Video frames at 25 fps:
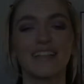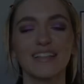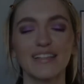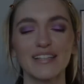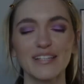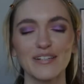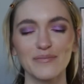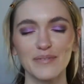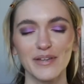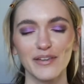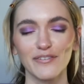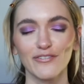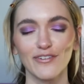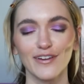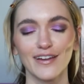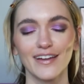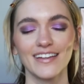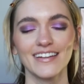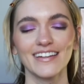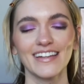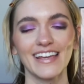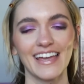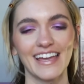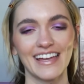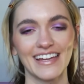Hello, my
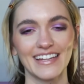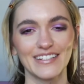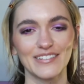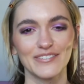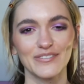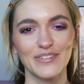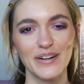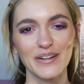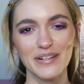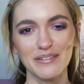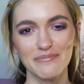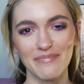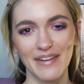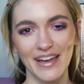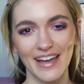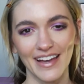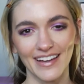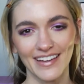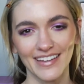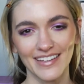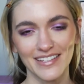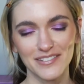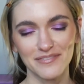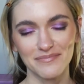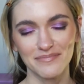friend, and welcome
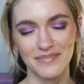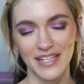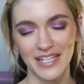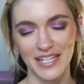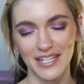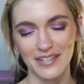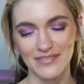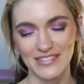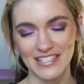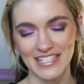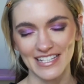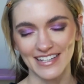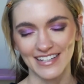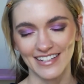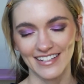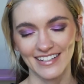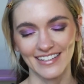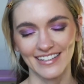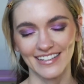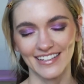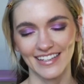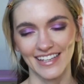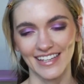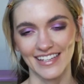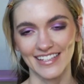back. My name is
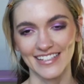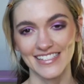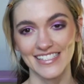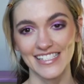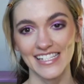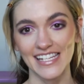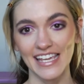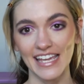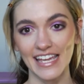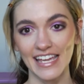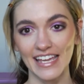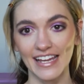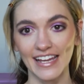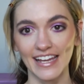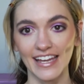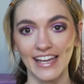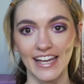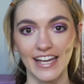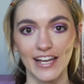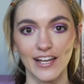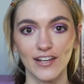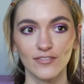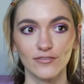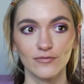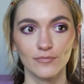Hannah, and today I
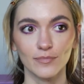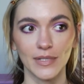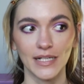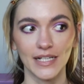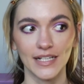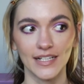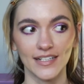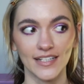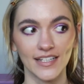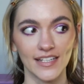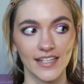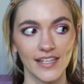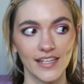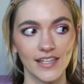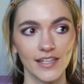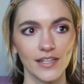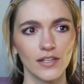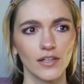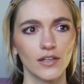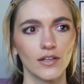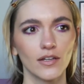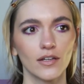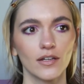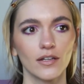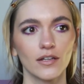have my
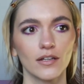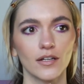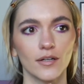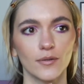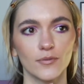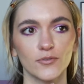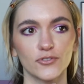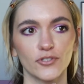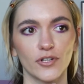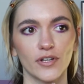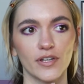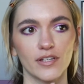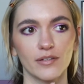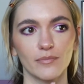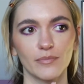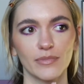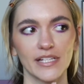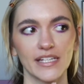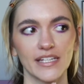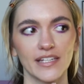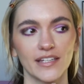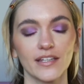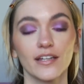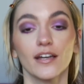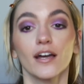
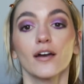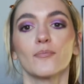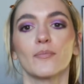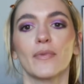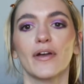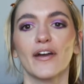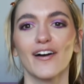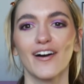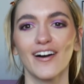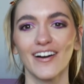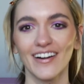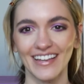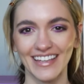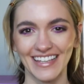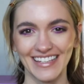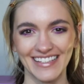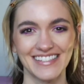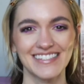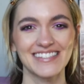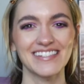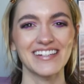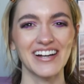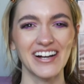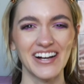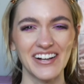
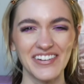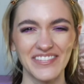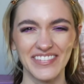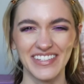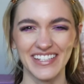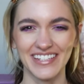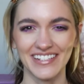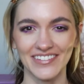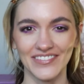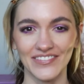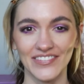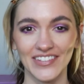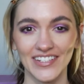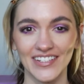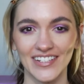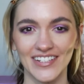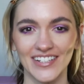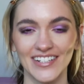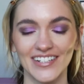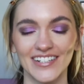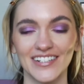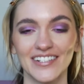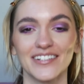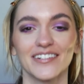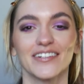August AmiAmi
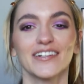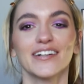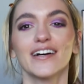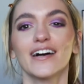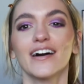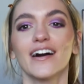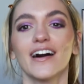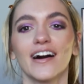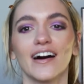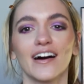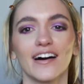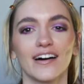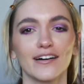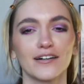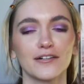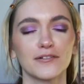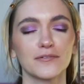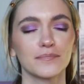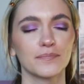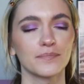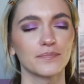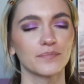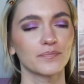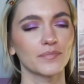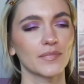haul.
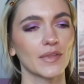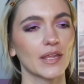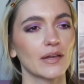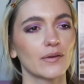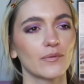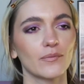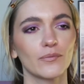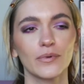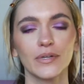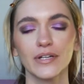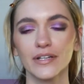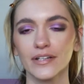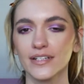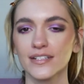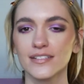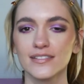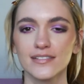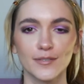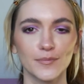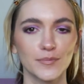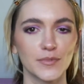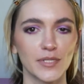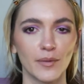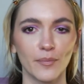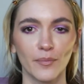We're in
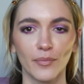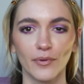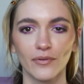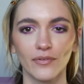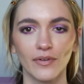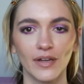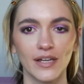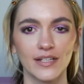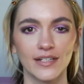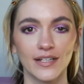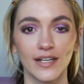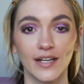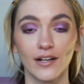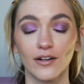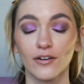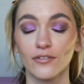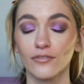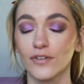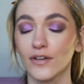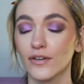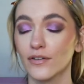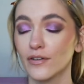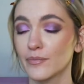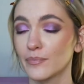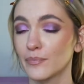September right now,
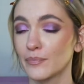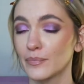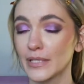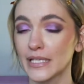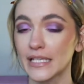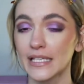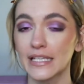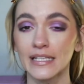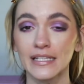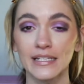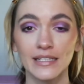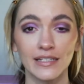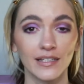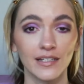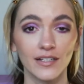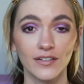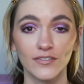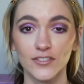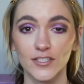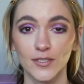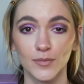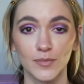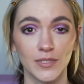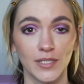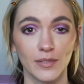very beginning of
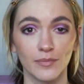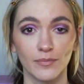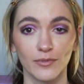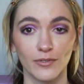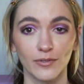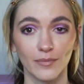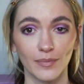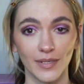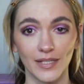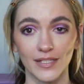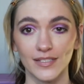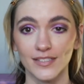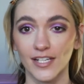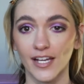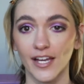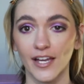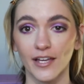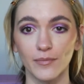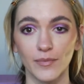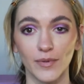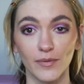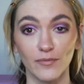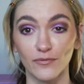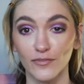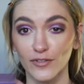September by the
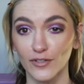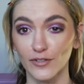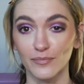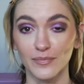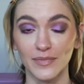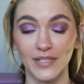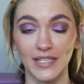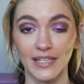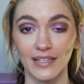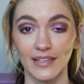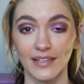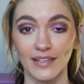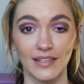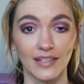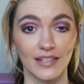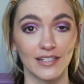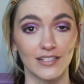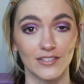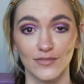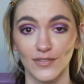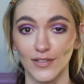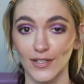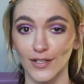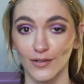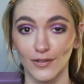time I'm filming and
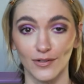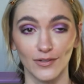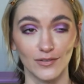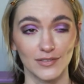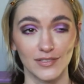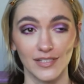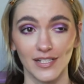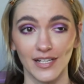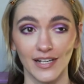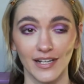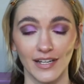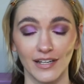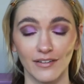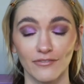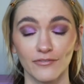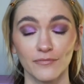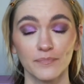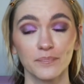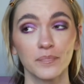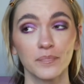this video goes live.